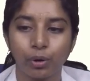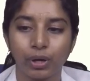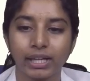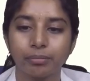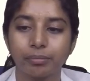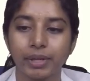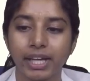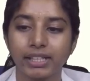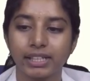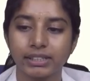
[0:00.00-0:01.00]
pocket
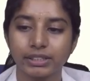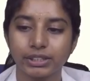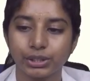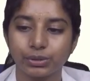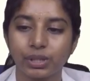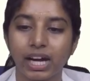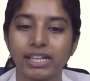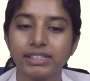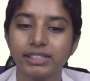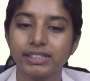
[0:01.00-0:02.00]
may continue
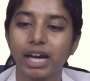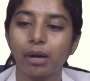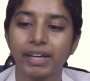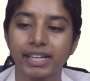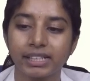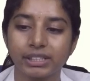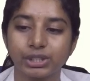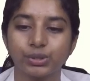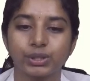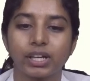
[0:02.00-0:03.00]
until the apical
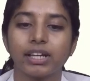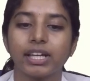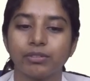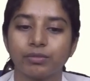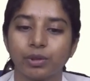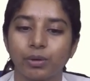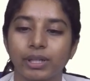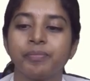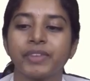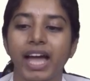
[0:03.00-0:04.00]
tissues are involved,